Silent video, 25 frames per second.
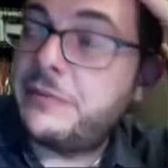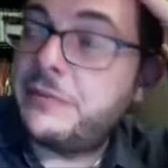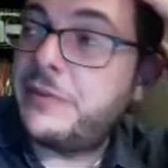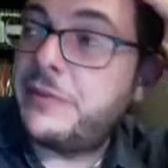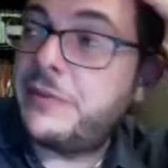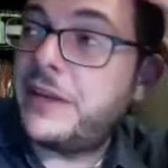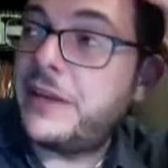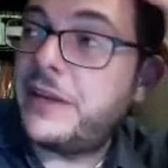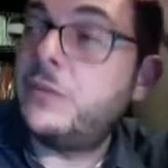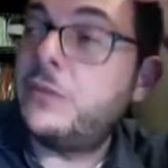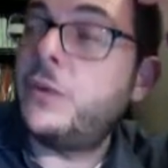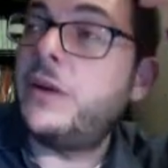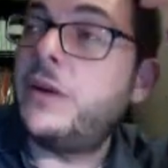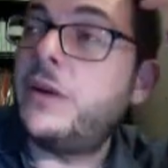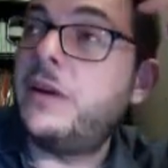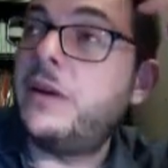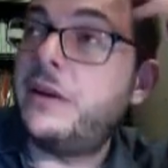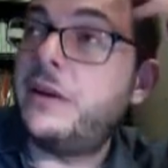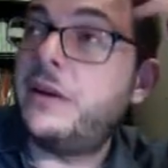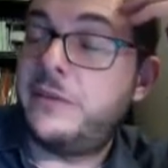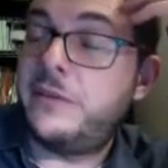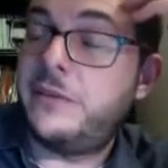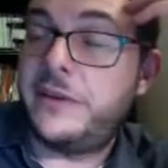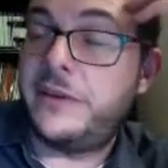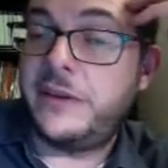at
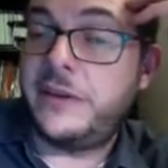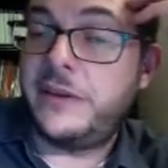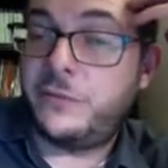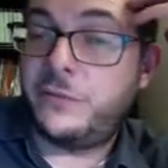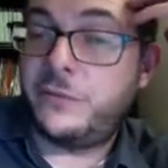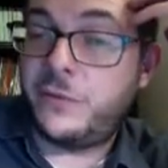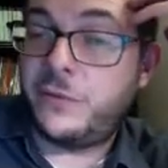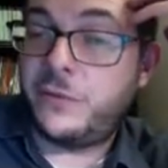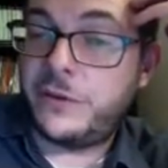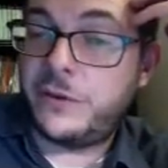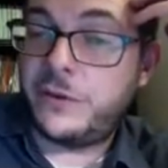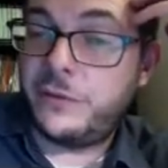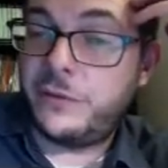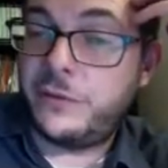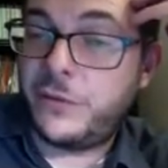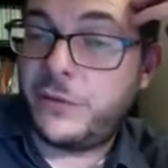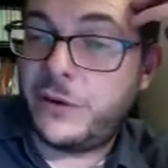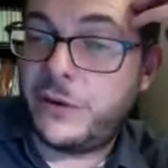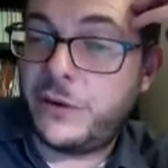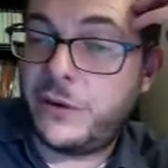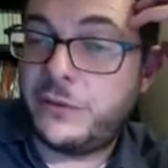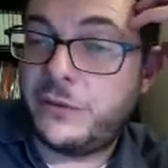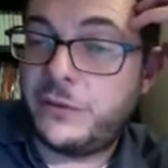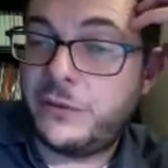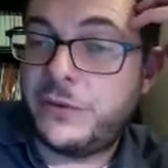
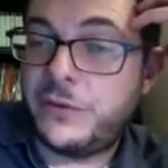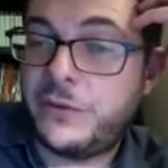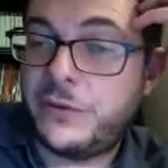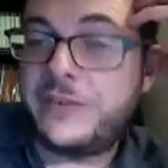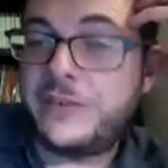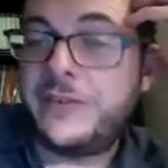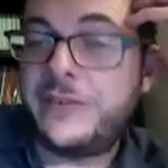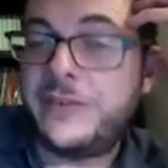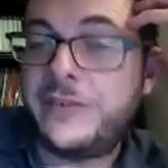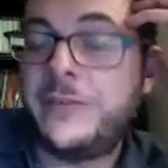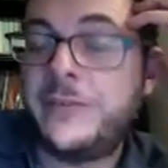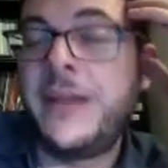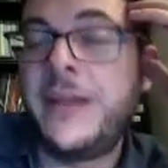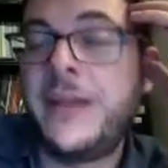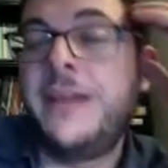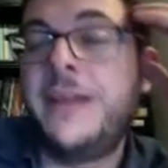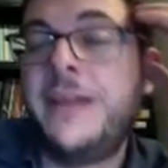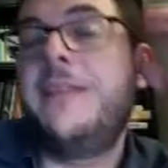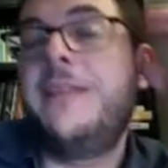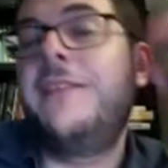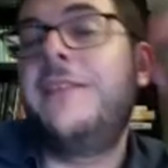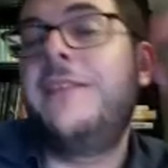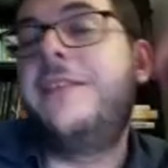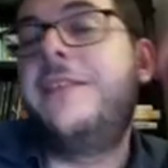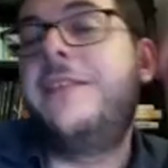144 hours.
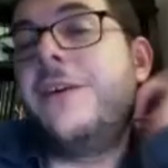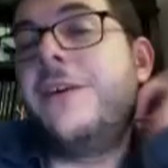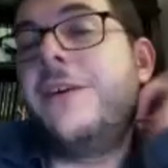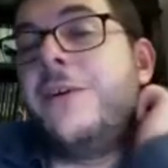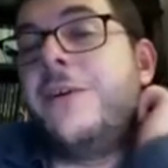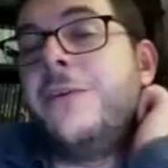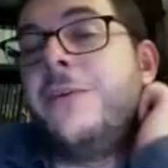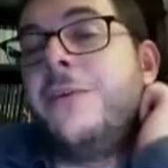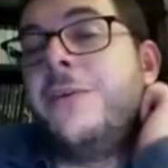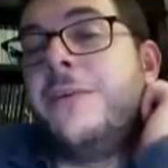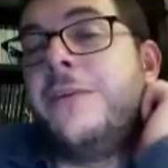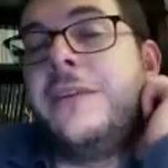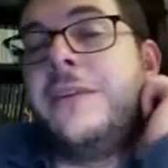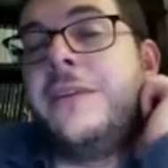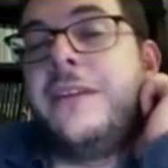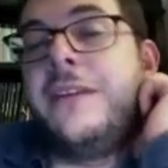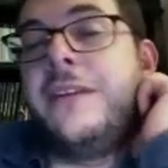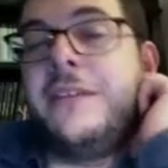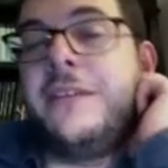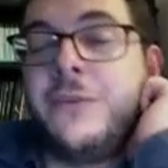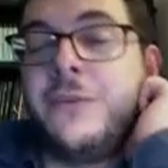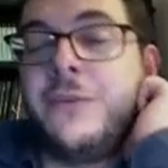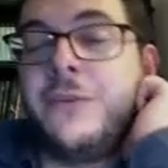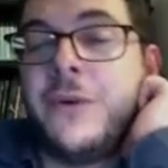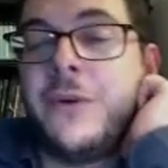So
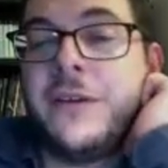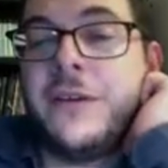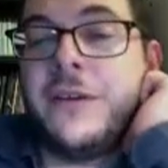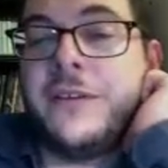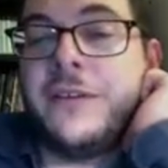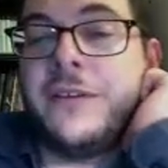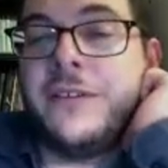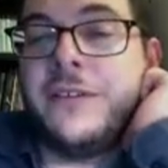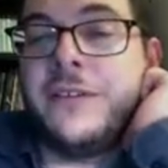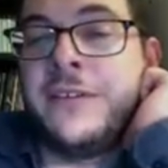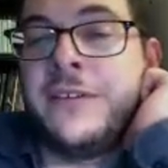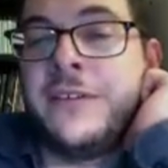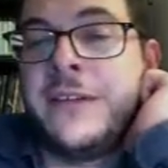this was